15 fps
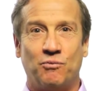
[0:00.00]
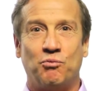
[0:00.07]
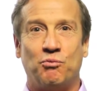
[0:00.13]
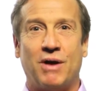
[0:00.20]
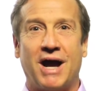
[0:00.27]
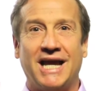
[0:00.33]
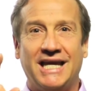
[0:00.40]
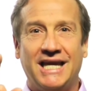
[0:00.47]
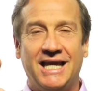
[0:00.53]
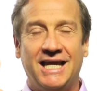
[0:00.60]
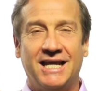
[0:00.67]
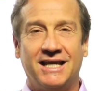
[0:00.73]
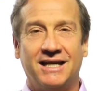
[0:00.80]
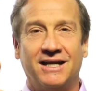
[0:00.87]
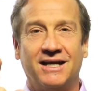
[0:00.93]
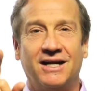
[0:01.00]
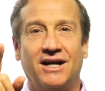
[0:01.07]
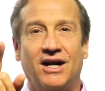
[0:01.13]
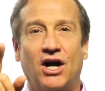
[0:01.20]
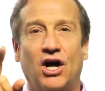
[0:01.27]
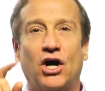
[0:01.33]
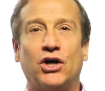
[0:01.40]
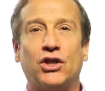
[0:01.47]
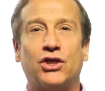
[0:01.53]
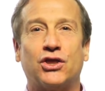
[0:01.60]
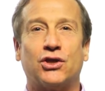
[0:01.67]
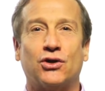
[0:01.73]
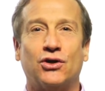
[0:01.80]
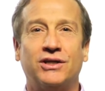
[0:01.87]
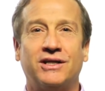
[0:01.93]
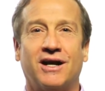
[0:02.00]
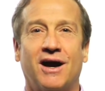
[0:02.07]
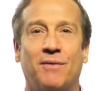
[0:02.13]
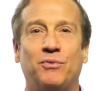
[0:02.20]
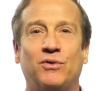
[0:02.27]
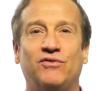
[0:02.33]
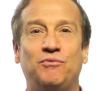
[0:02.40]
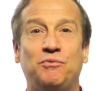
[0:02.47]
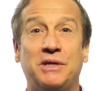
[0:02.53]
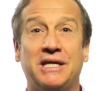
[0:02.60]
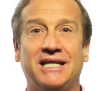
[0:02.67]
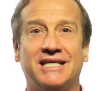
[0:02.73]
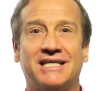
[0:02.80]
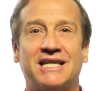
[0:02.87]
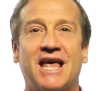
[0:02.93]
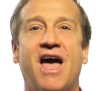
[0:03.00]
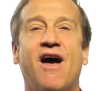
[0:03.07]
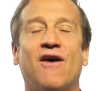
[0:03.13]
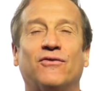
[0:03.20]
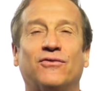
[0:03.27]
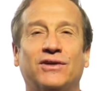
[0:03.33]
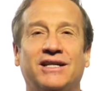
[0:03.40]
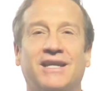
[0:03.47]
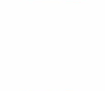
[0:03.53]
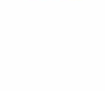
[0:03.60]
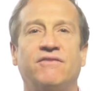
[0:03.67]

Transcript: by eating a 1/3 cup of beets every day.